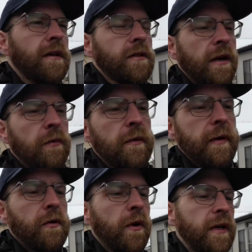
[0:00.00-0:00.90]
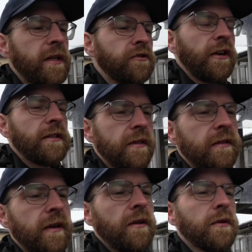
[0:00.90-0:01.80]
So that would have been quite interesting
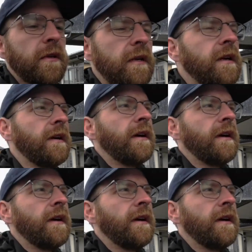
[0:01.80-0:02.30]
to go to.